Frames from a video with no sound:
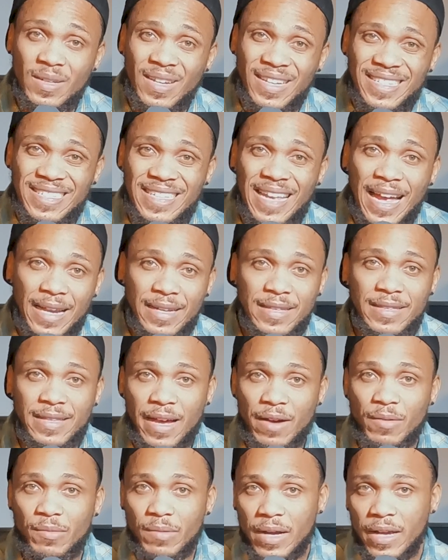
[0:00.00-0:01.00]
to design it
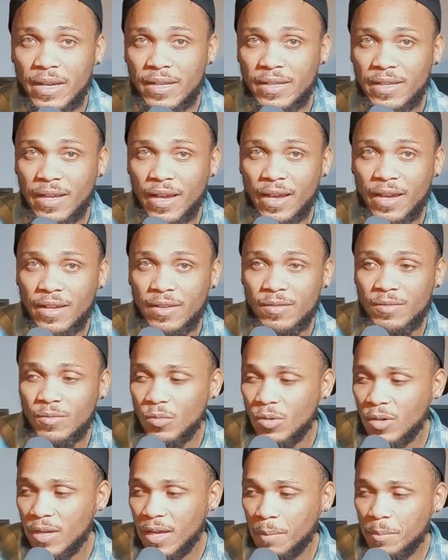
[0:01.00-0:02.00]
that way, and
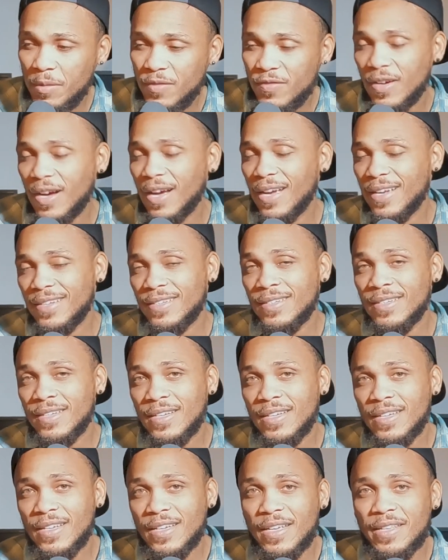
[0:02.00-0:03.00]
we'll gamify it
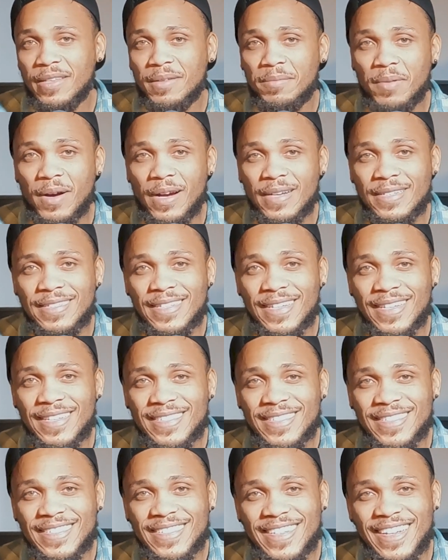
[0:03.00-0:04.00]
in the
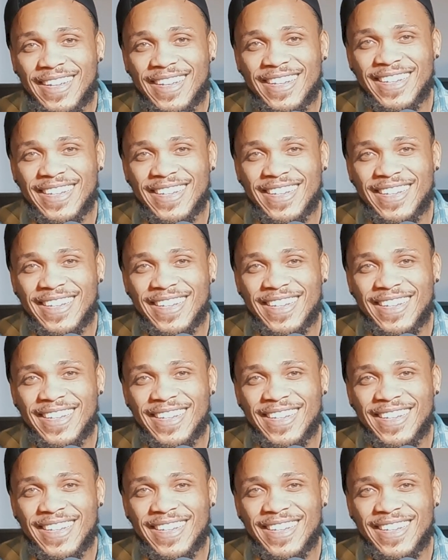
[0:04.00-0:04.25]
process.